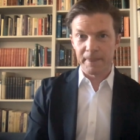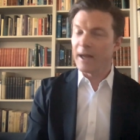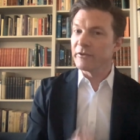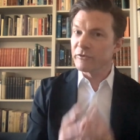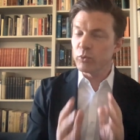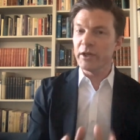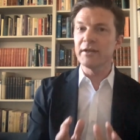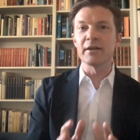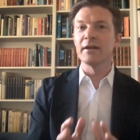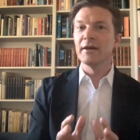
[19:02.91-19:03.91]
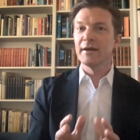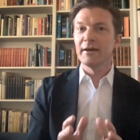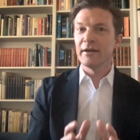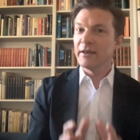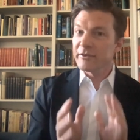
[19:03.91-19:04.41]
And Sweden
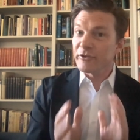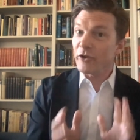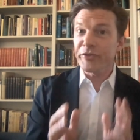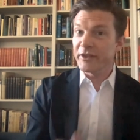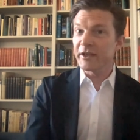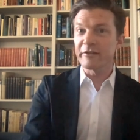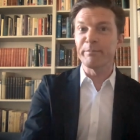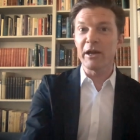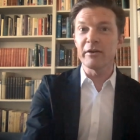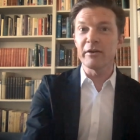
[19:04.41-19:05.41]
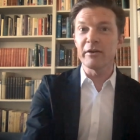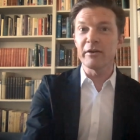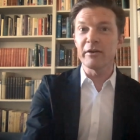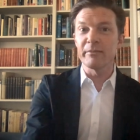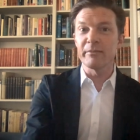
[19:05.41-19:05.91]
is not the
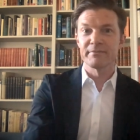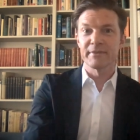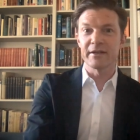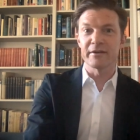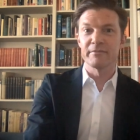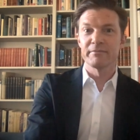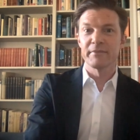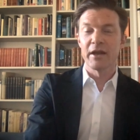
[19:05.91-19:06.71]
experiment here.